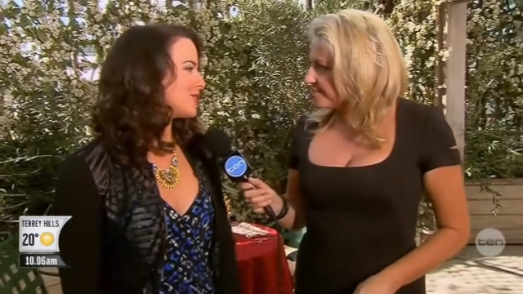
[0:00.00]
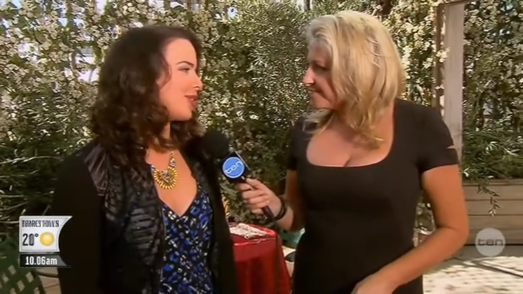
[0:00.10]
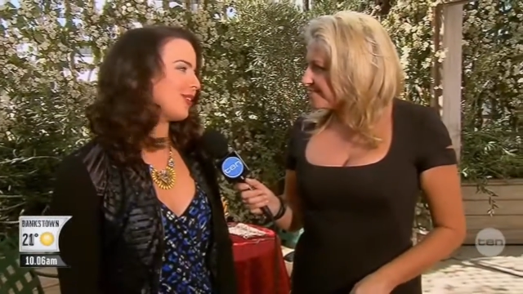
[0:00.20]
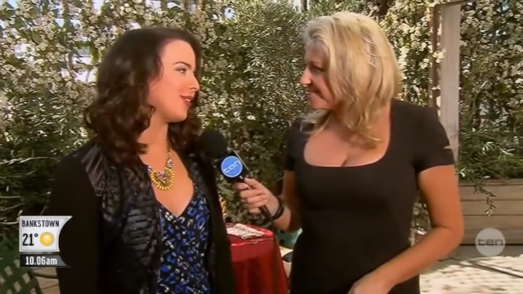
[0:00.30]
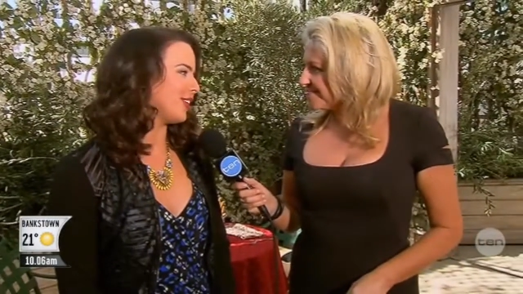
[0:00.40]

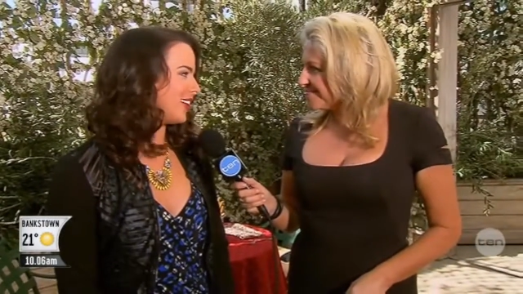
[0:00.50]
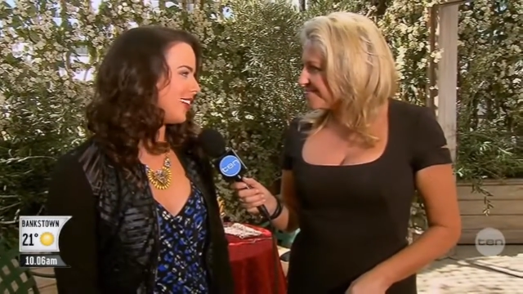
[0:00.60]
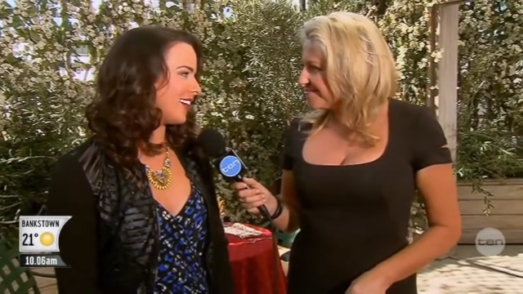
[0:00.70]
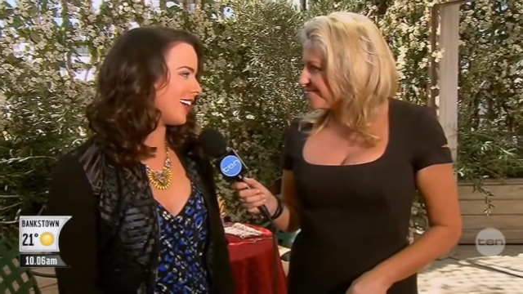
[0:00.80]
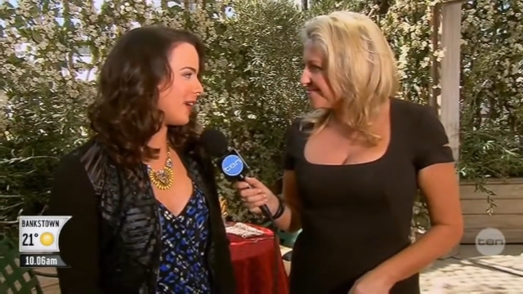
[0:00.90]
Speaker 1: so
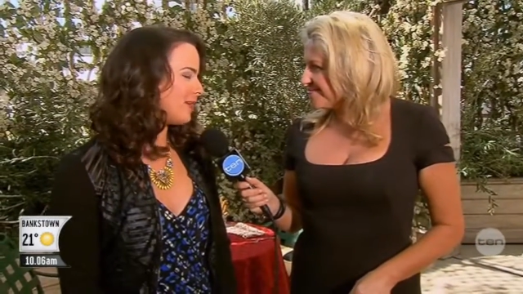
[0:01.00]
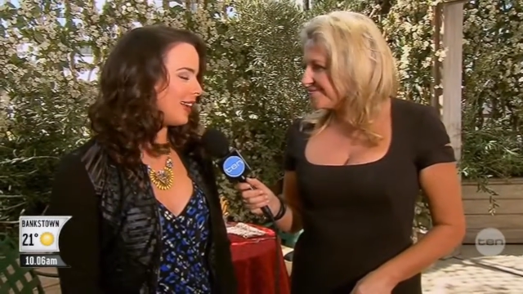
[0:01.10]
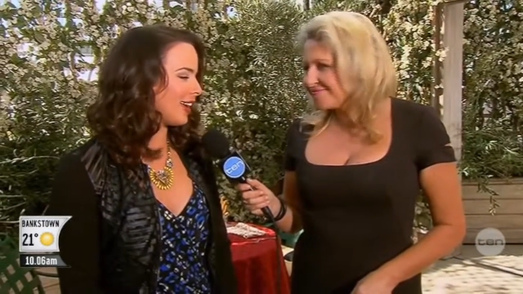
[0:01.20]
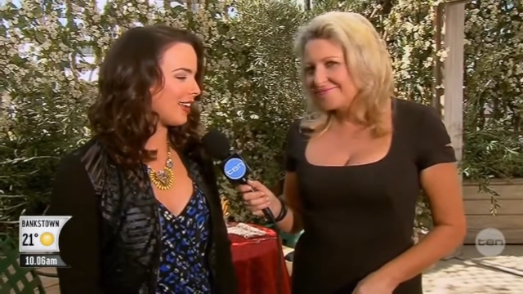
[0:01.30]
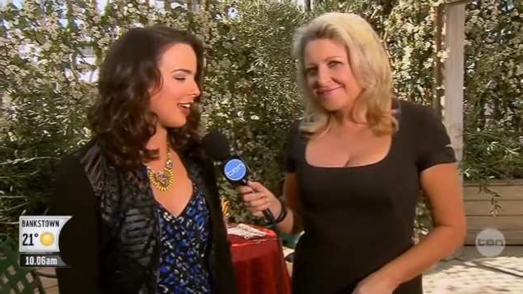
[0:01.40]
good. I
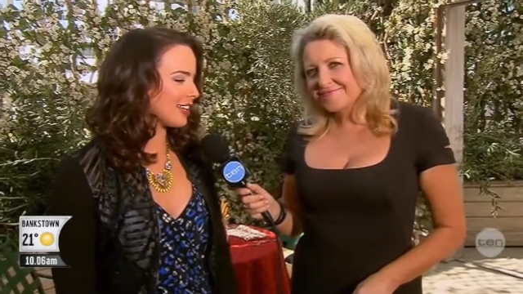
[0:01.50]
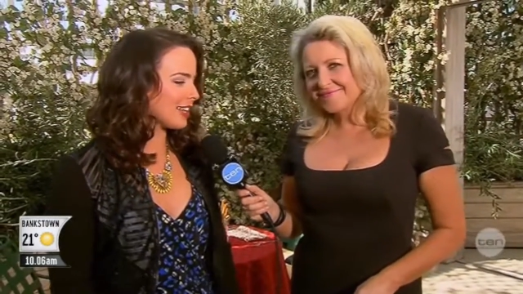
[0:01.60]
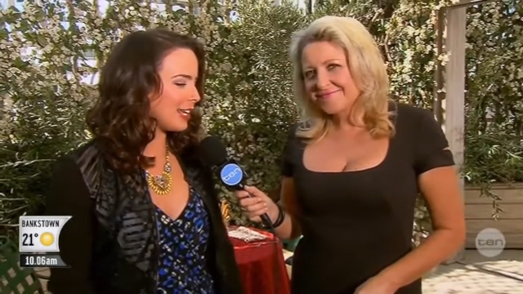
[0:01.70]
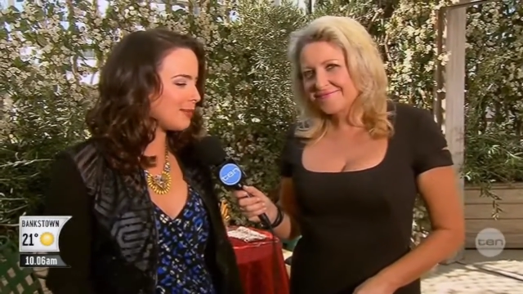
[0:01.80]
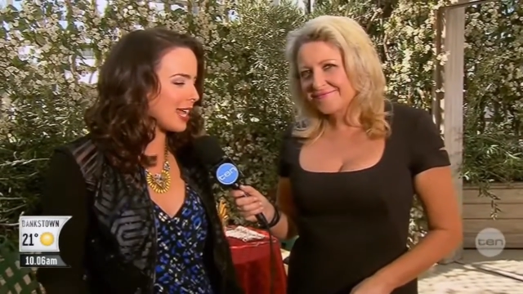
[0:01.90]
mean, I, I
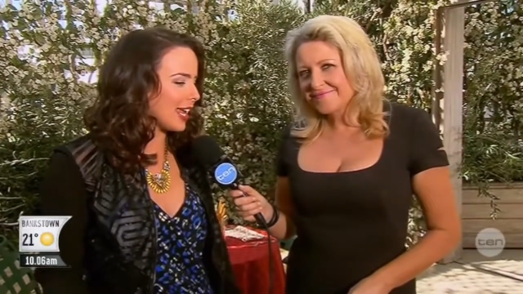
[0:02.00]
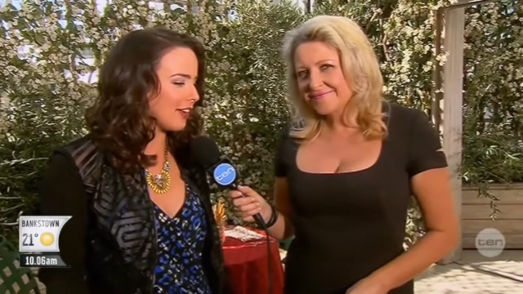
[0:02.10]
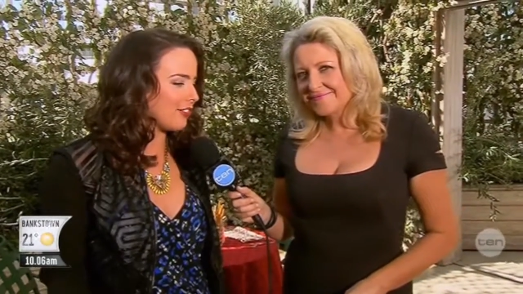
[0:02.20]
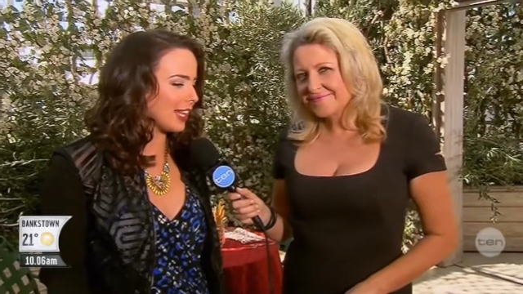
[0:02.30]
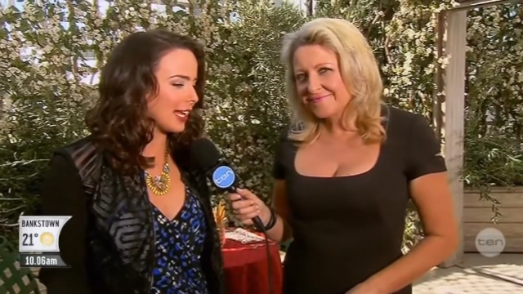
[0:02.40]
keep
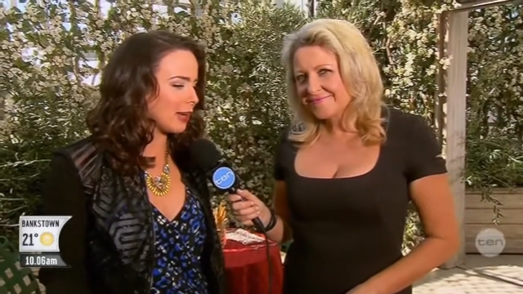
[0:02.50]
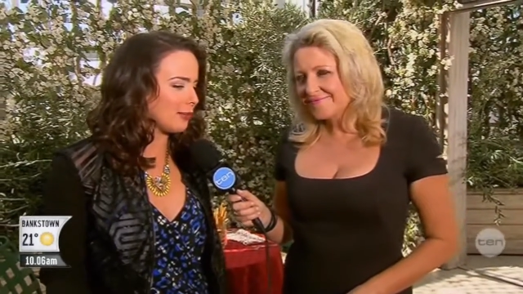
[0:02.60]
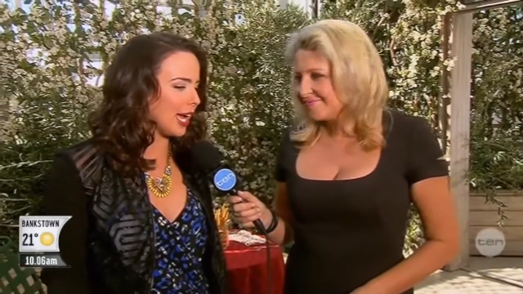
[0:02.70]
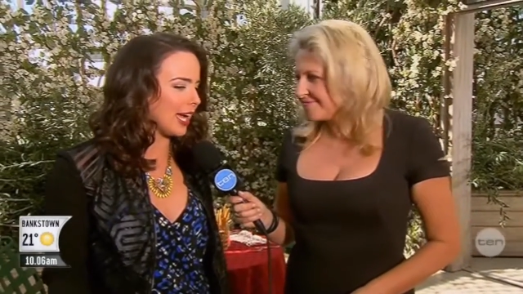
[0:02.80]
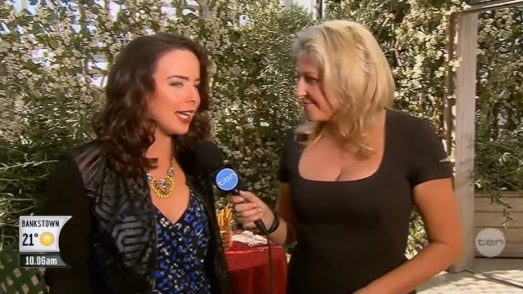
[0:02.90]
saying I feel like
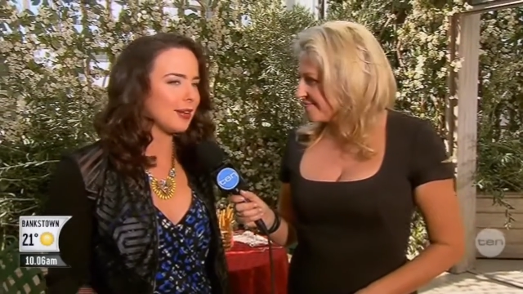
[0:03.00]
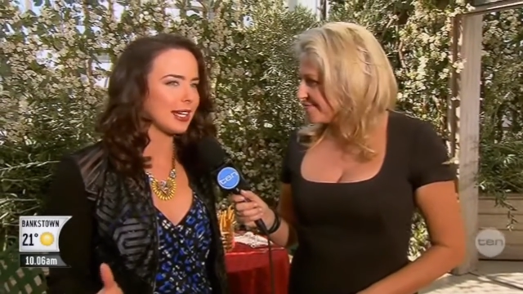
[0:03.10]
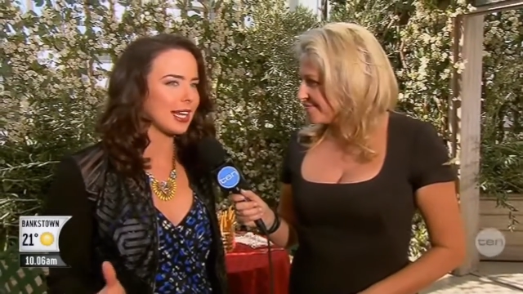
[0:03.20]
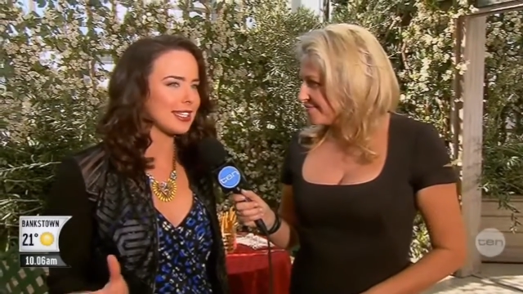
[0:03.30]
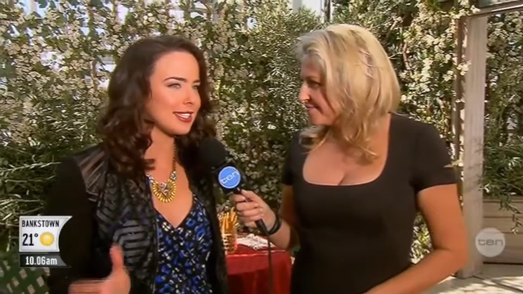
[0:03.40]
I'm lying
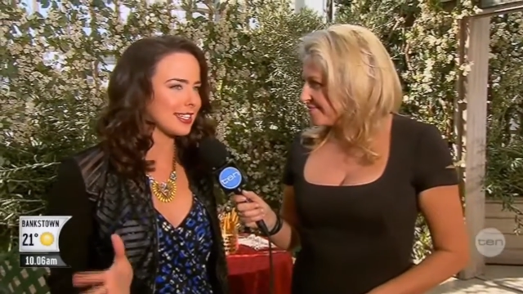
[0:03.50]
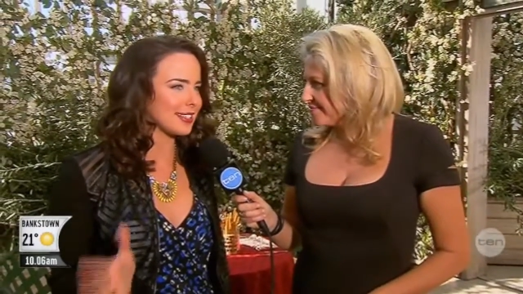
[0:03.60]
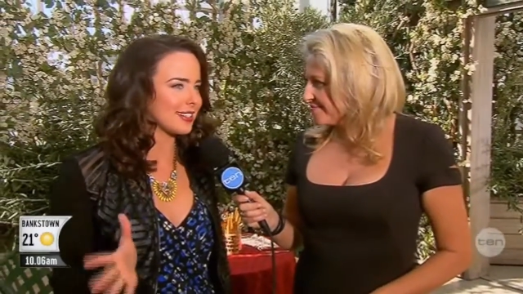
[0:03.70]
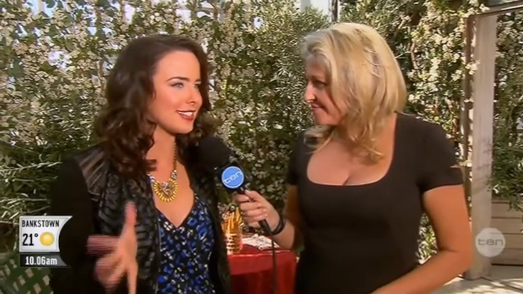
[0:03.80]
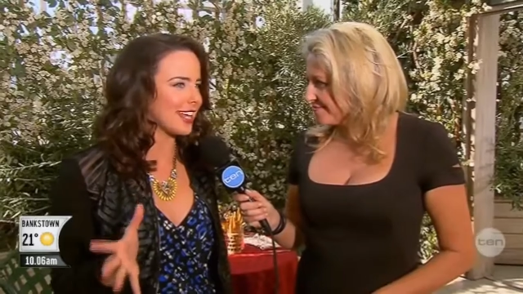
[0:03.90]
when I
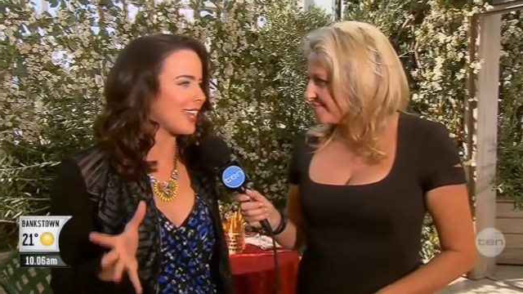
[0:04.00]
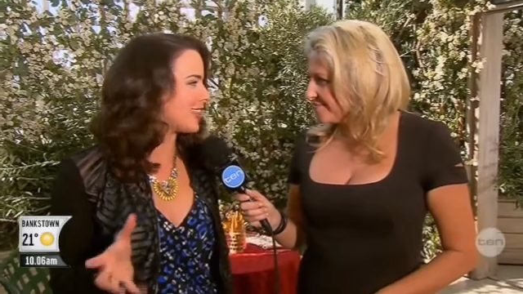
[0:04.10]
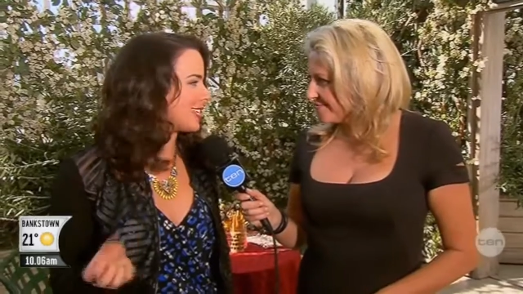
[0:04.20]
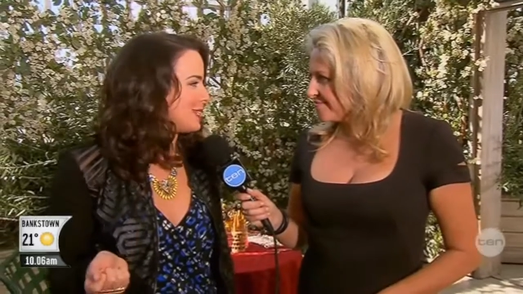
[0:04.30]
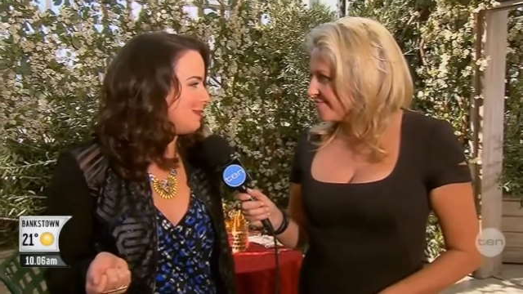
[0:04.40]

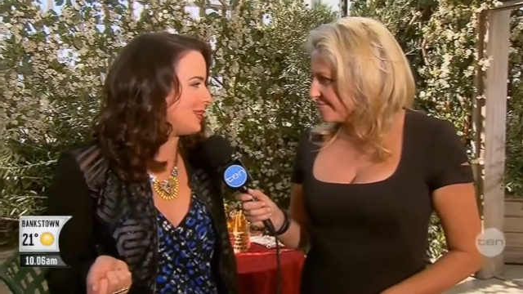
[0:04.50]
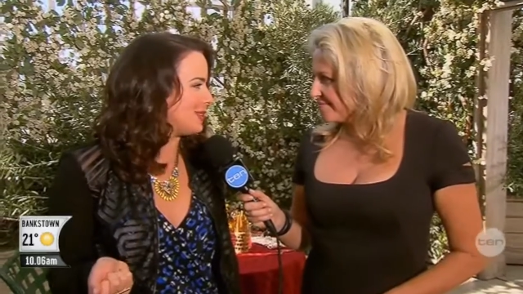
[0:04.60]
say that this has